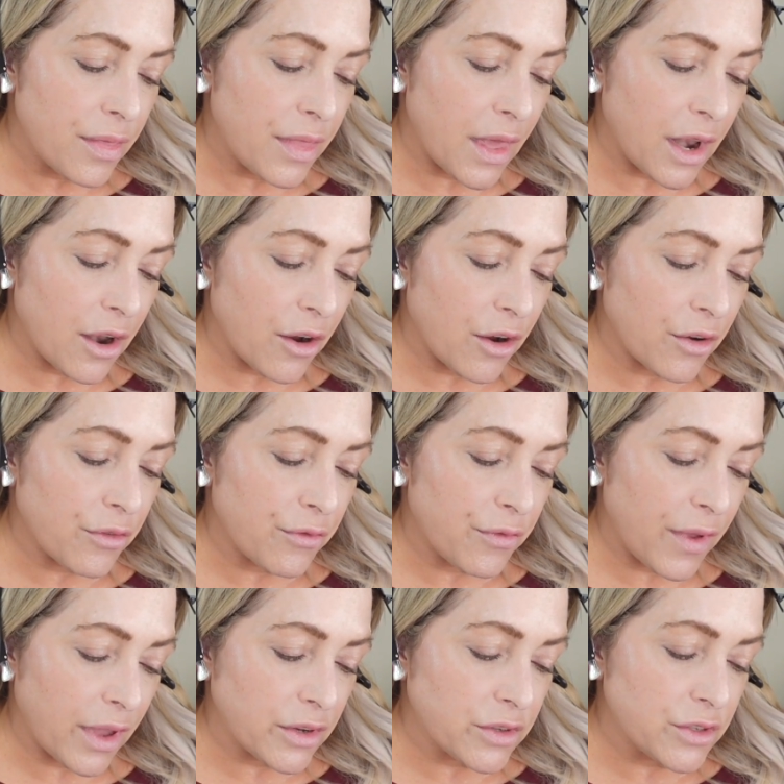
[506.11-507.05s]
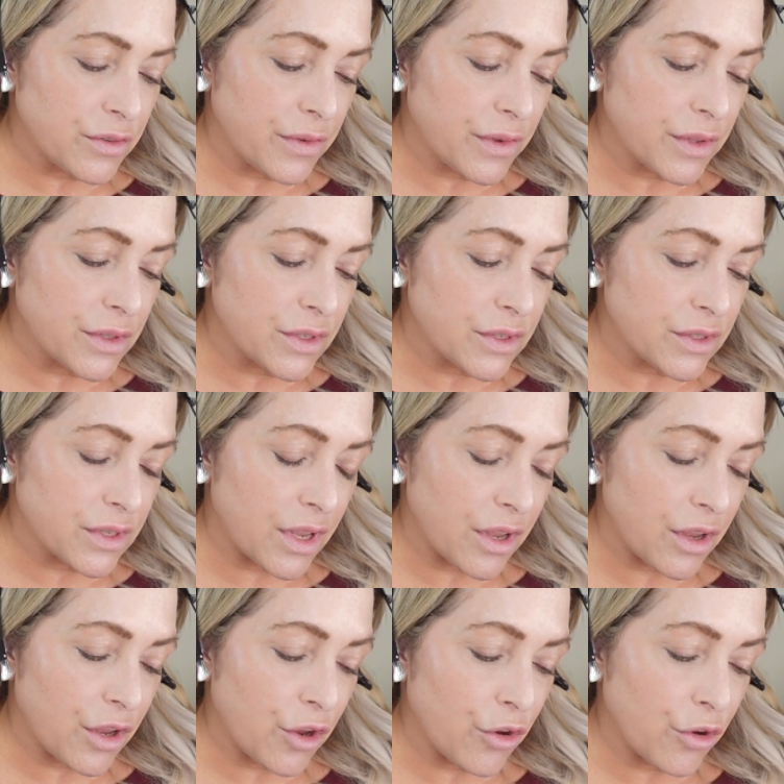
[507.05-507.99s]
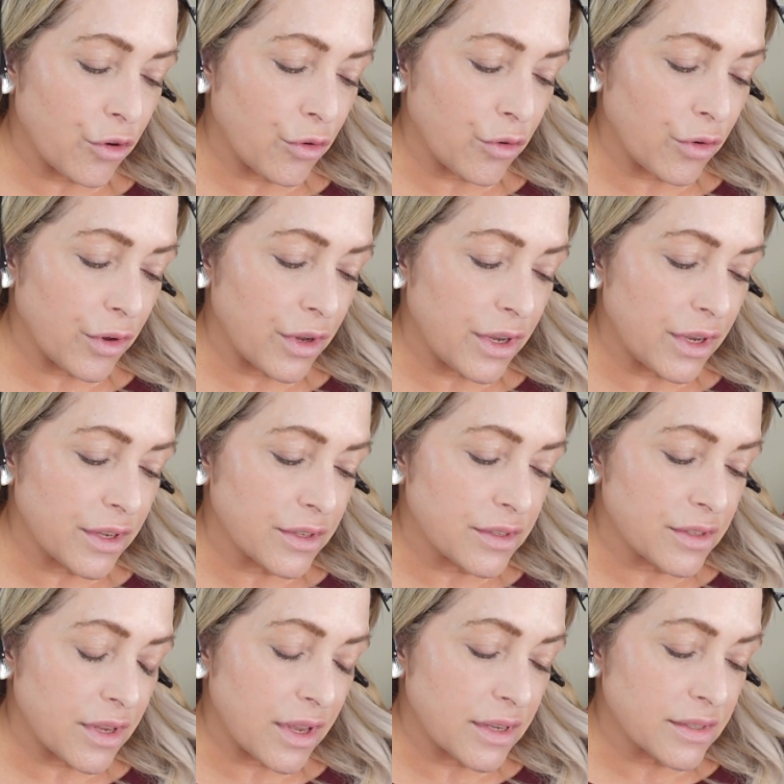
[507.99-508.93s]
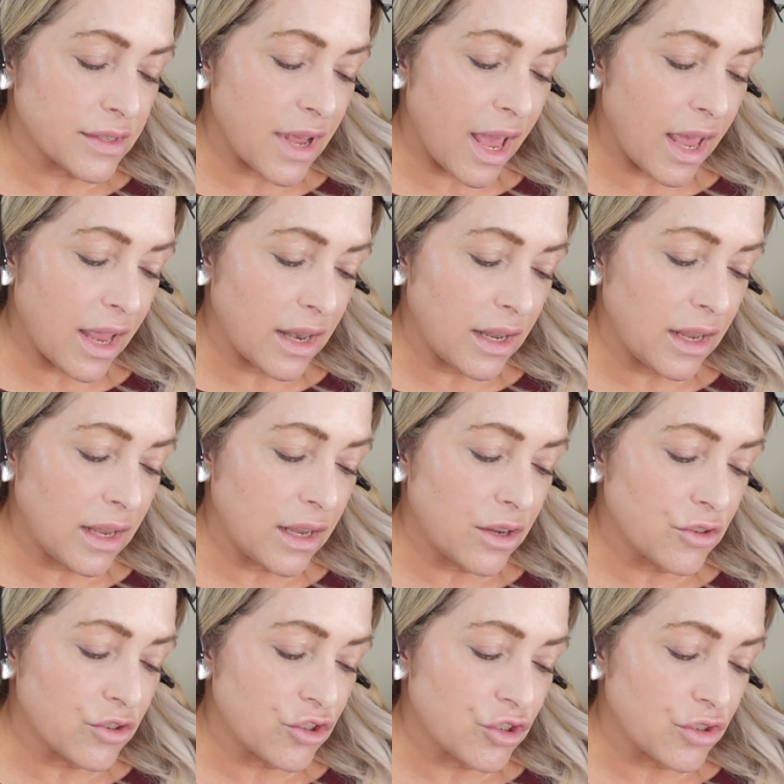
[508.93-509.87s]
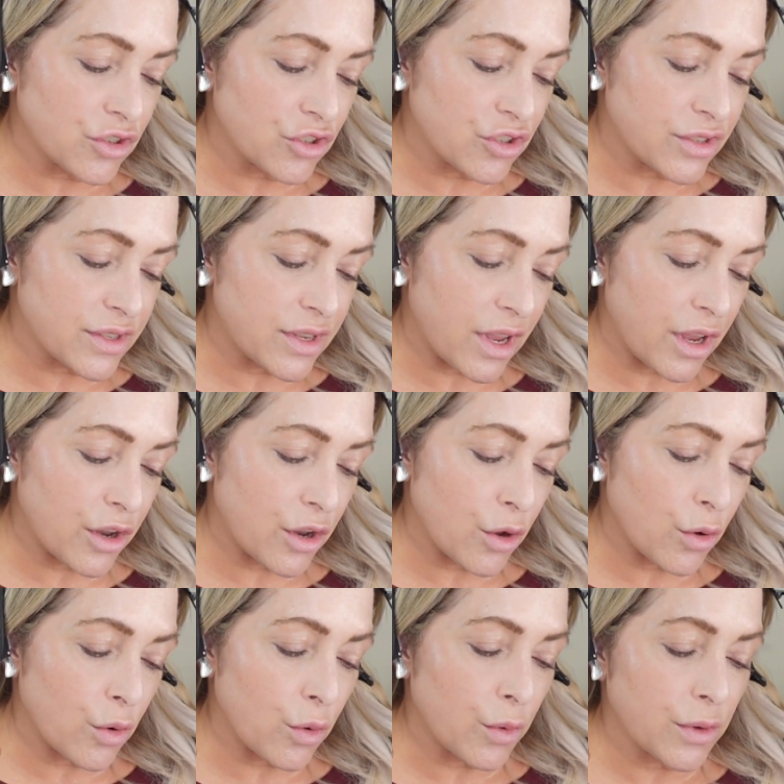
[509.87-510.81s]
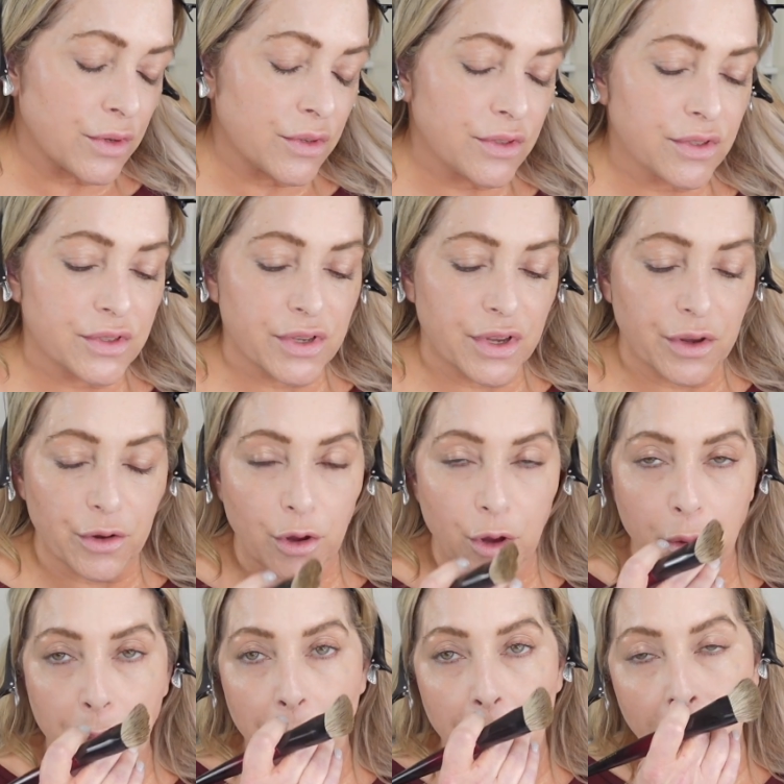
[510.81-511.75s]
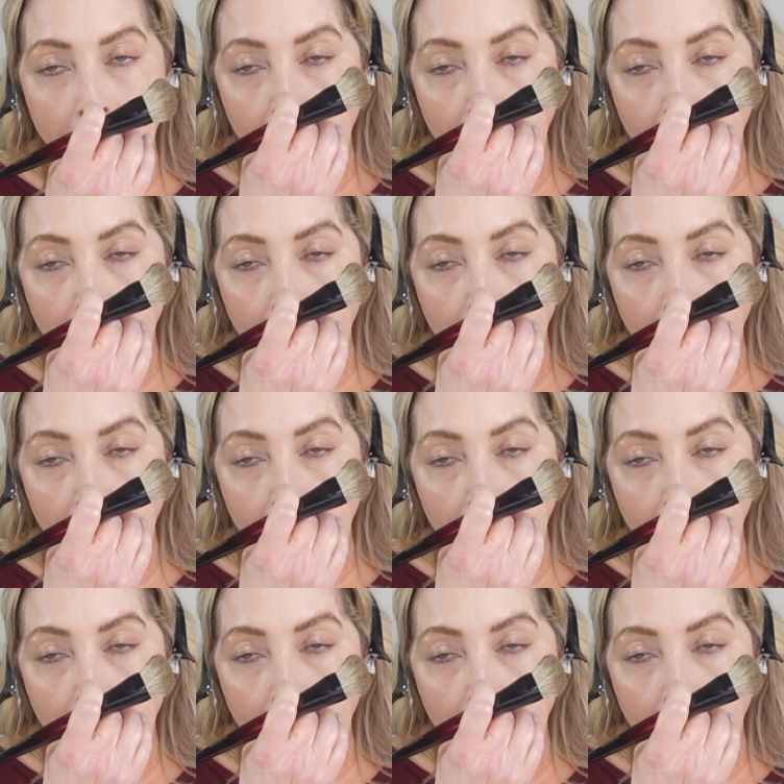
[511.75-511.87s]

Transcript: that are effective in the skincare ingredients as any Shiseido serum.